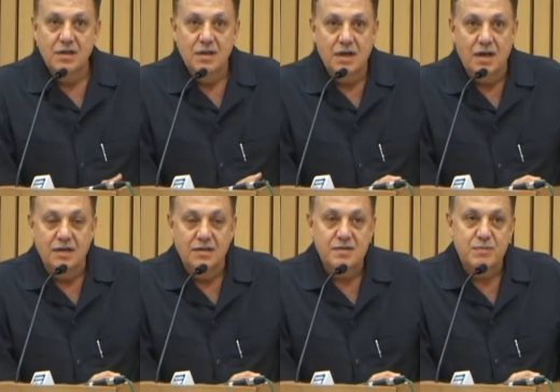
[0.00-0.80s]

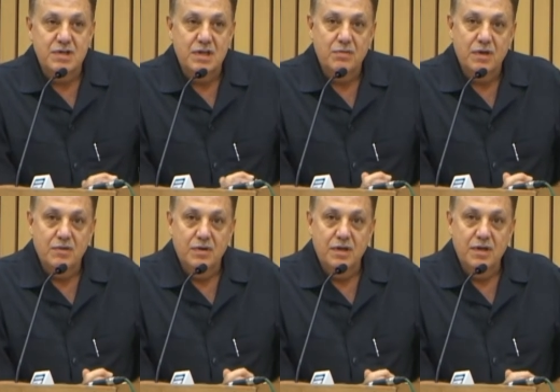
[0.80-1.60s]
and especially when you
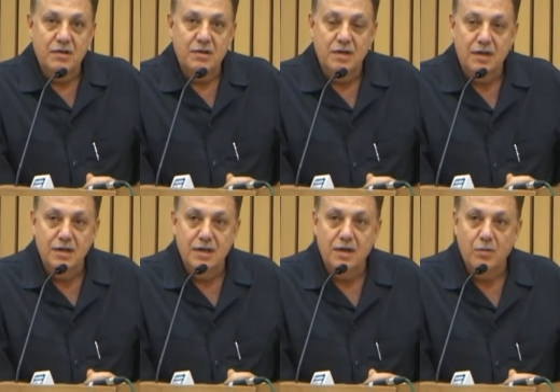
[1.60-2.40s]
hear it in
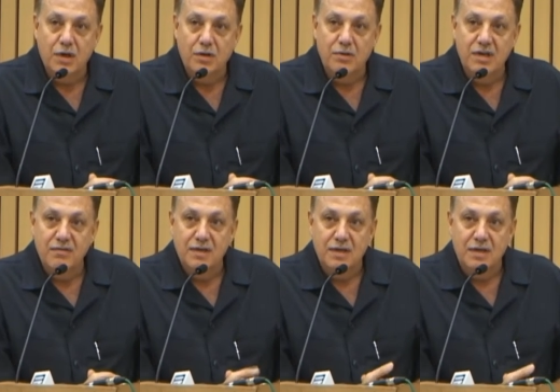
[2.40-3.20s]
India, where you live in
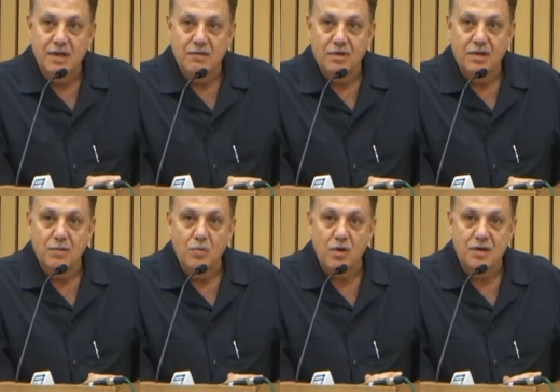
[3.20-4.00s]
India, with a
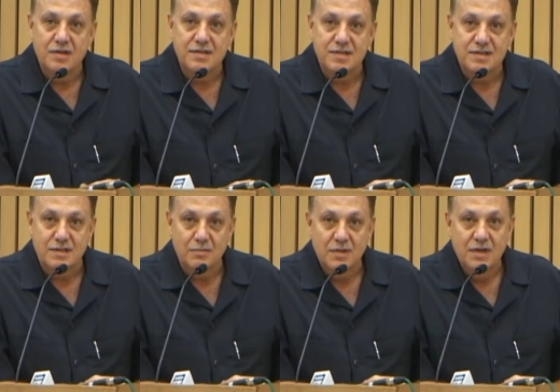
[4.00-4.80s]
democratic
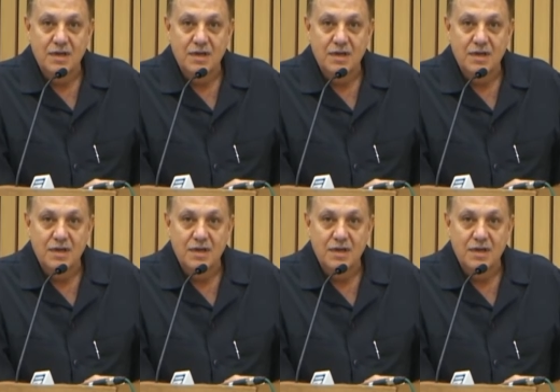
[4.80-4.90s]
system,